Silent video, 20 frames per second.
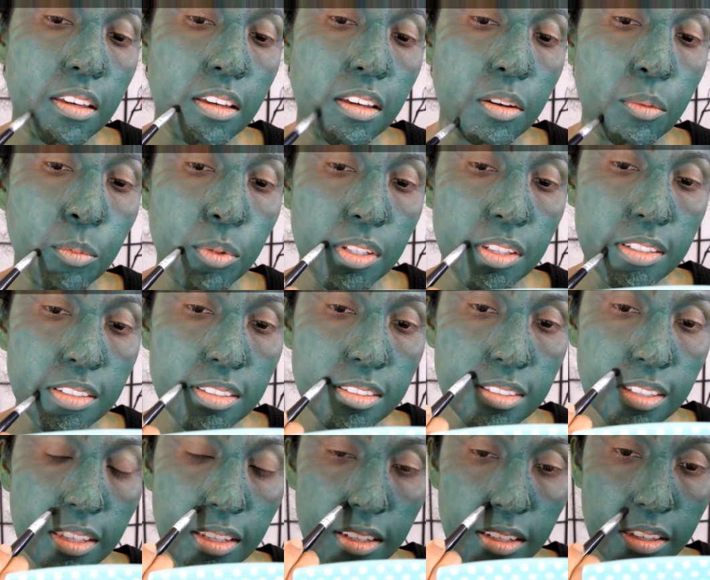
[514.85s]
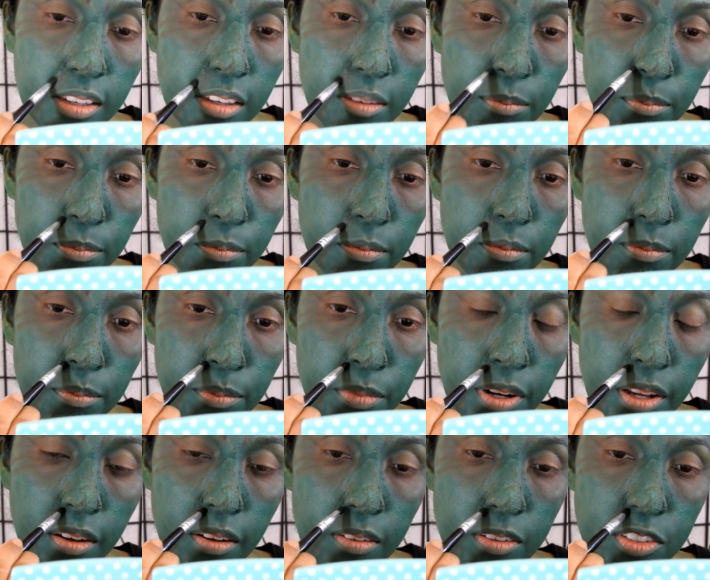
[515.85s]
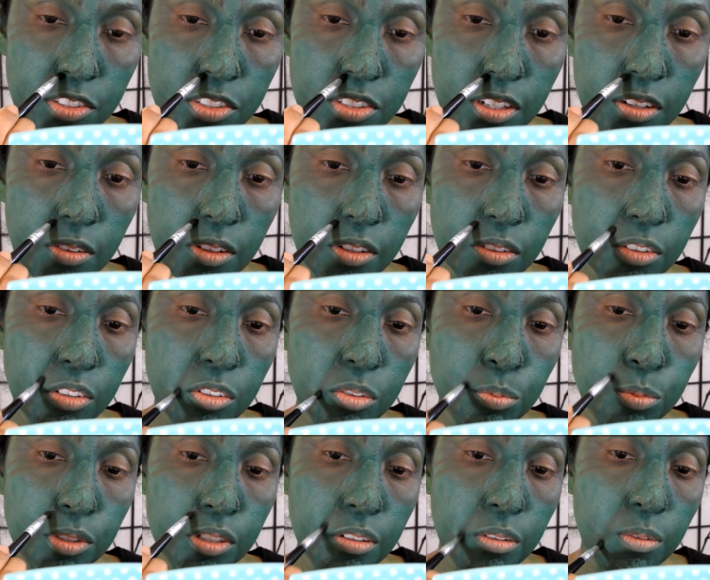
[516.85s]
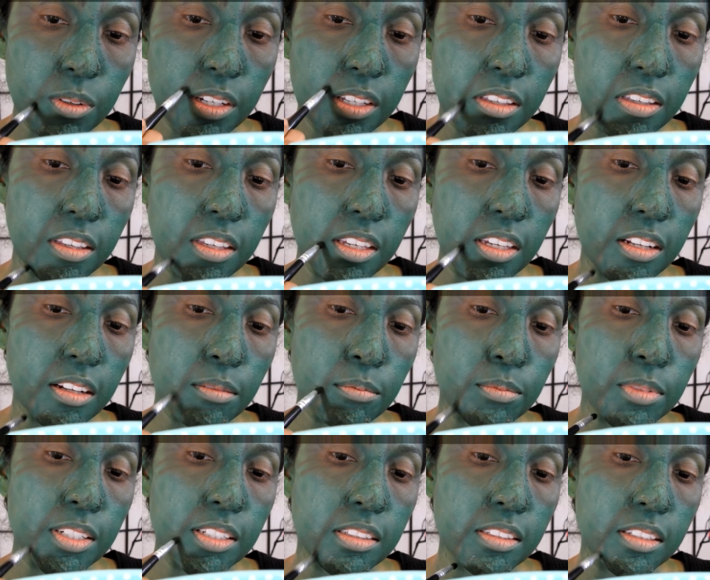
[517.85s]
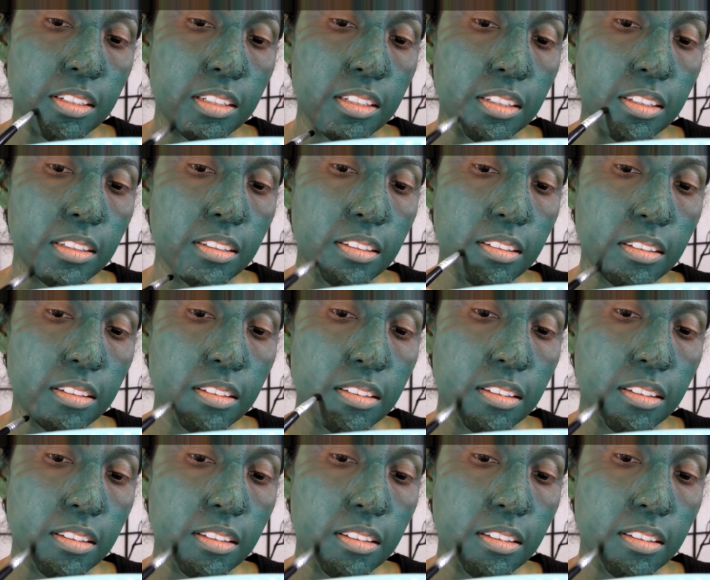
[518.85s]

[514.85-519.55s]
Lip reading: And when the same brown eyeshadow, I'm going to put it right here and blend it in.